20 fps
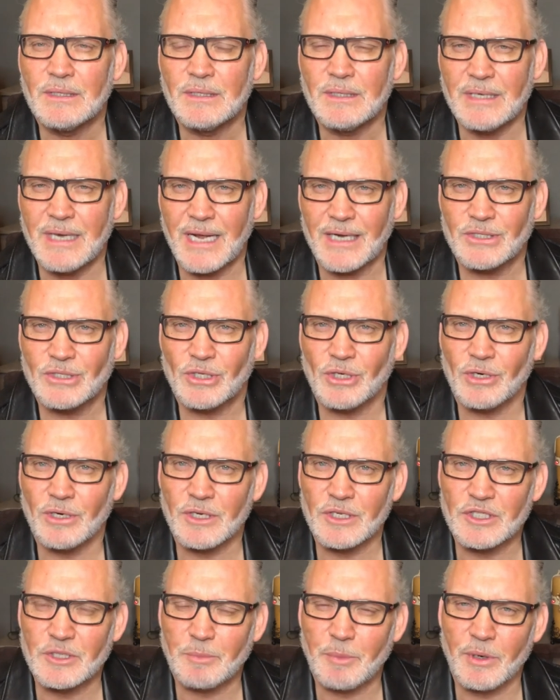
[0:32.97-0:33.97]

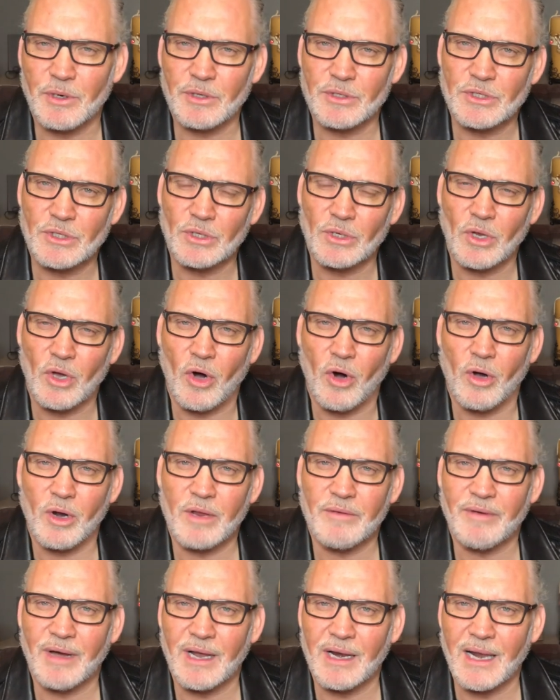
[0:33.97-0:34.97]
naturally spiritual all
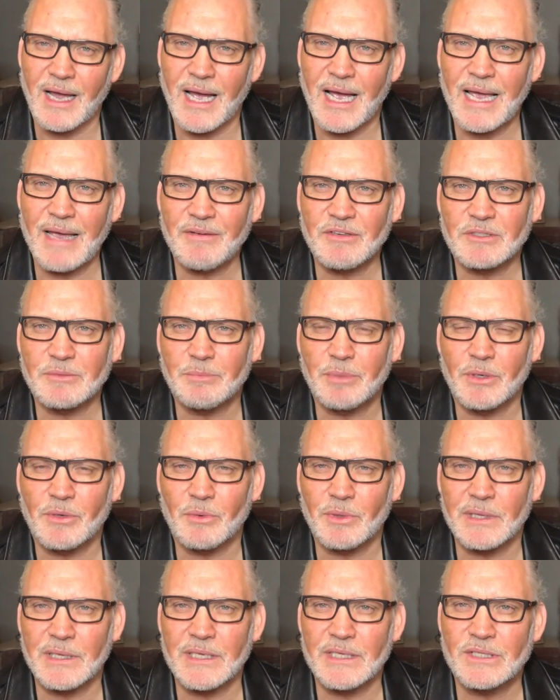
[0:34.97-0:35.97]
of our lives, but
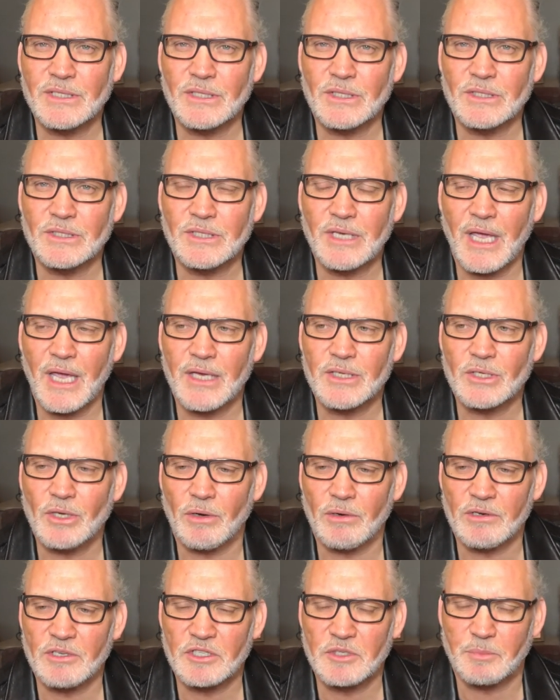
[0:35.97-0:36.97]
religion takes
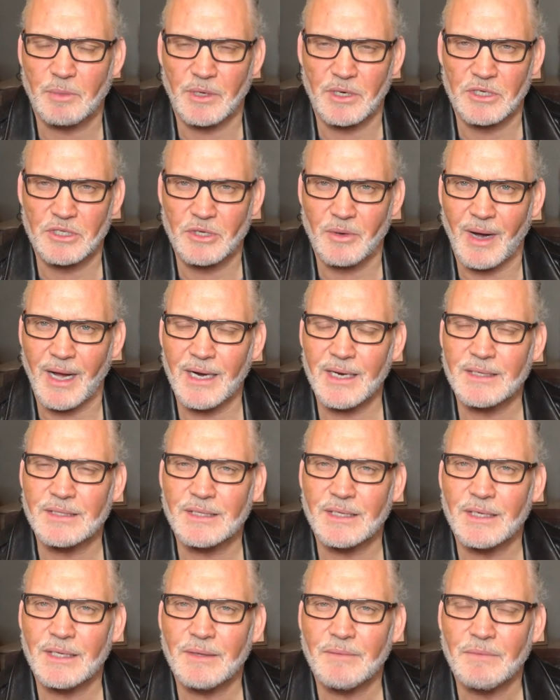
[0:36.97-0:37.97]
hold of
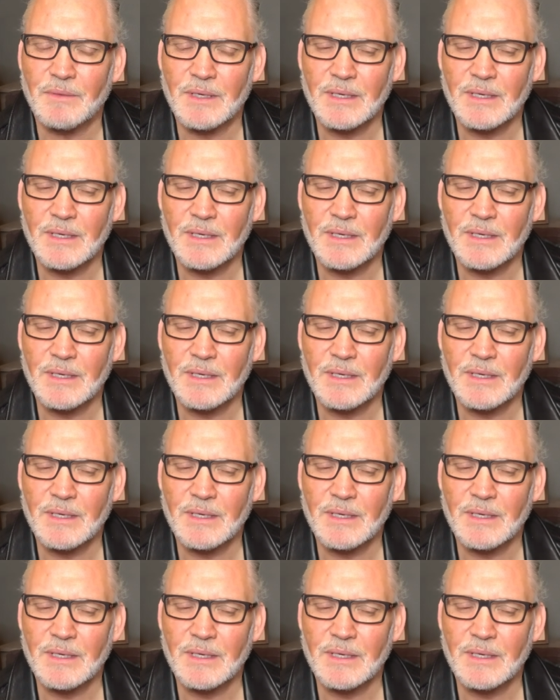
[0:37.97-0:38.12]
spirituality